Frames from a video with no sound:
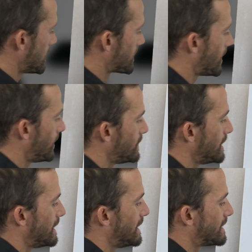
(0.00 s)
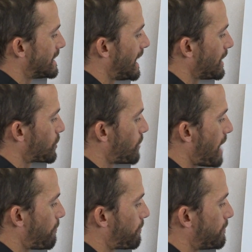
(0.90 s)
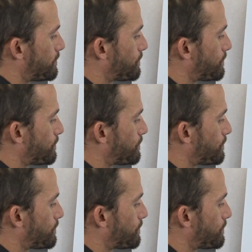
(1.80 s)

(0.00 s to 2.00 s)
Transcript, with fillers: So, it's another graph.